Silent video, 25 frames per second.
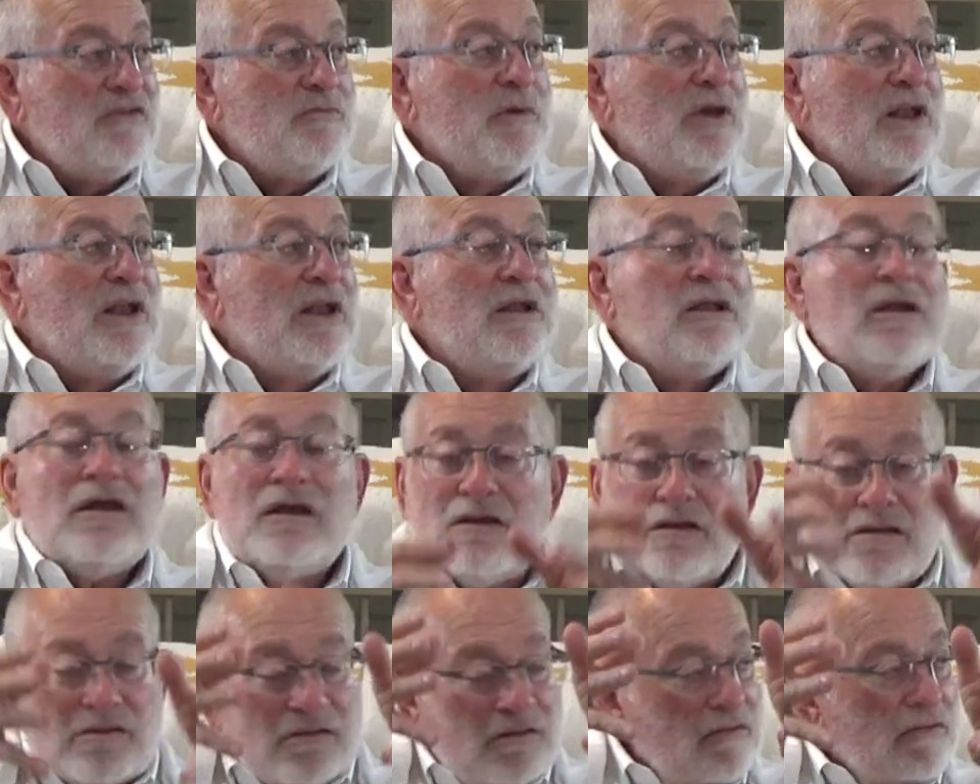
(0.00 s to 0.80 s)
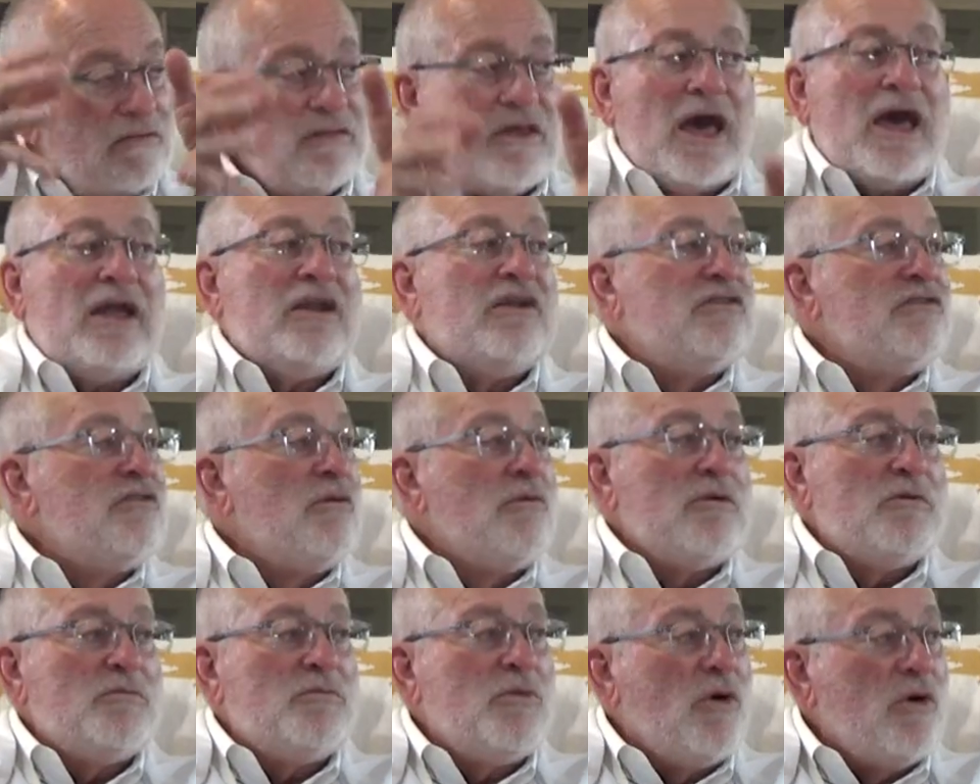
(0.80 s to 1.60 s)
may spill it. That
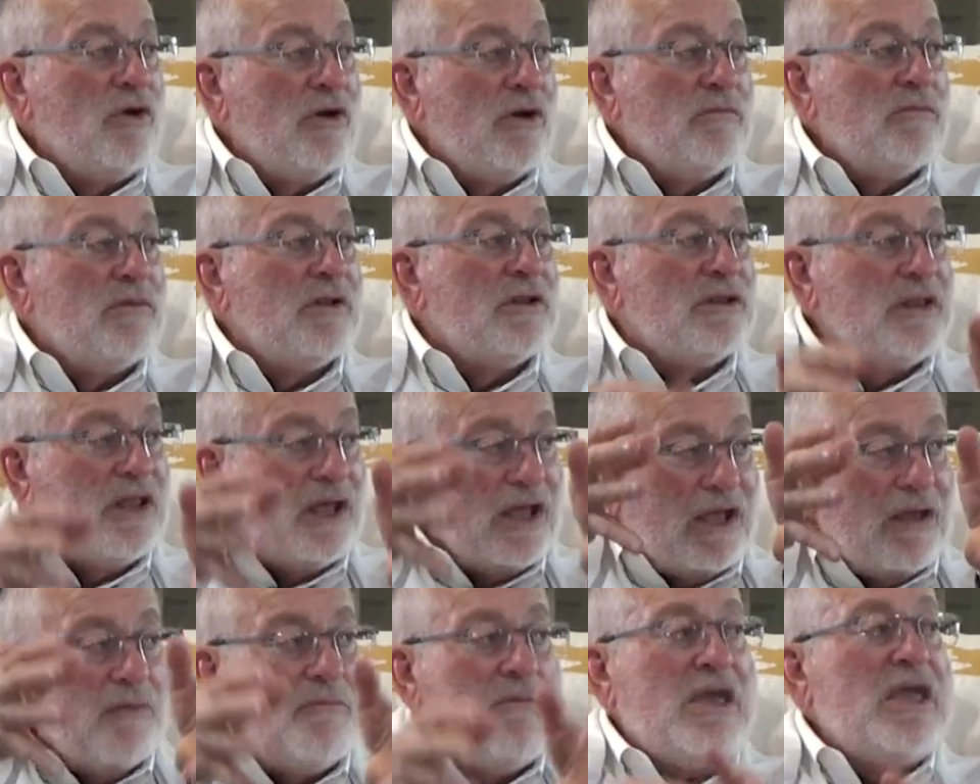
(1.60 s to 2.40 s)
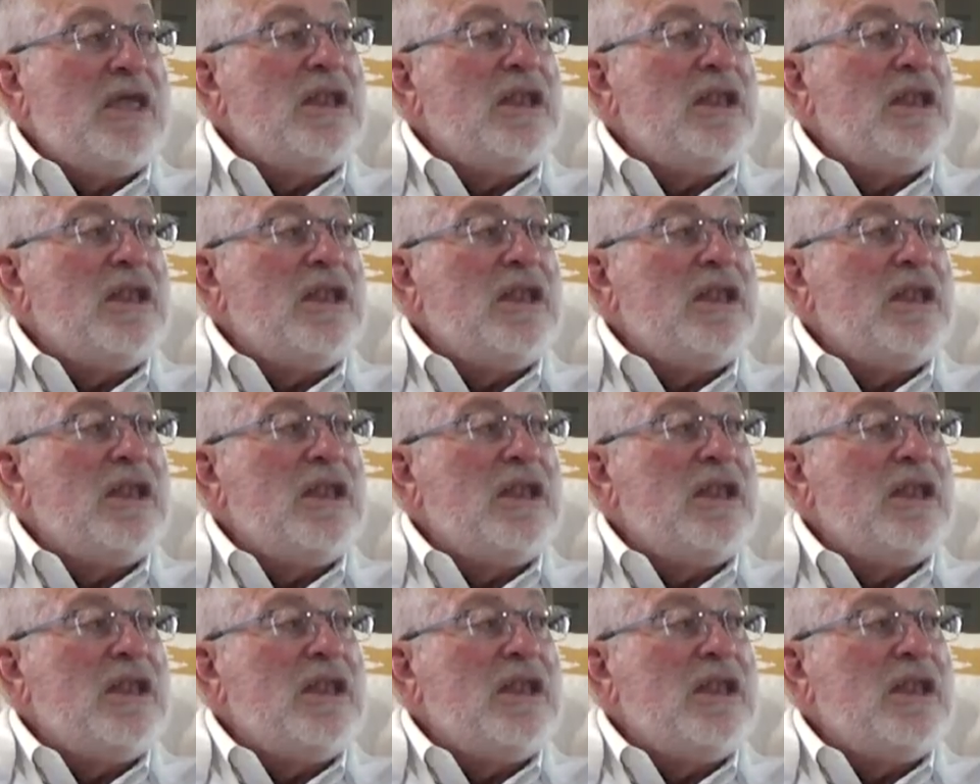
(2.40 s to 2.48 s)
is a reportable thing